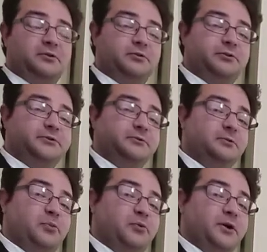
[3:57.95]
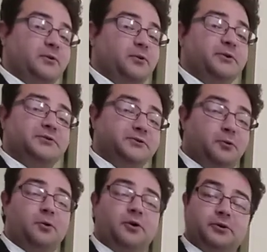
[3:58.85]
Google to a point where it's
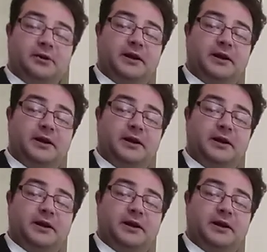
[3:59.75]
no longer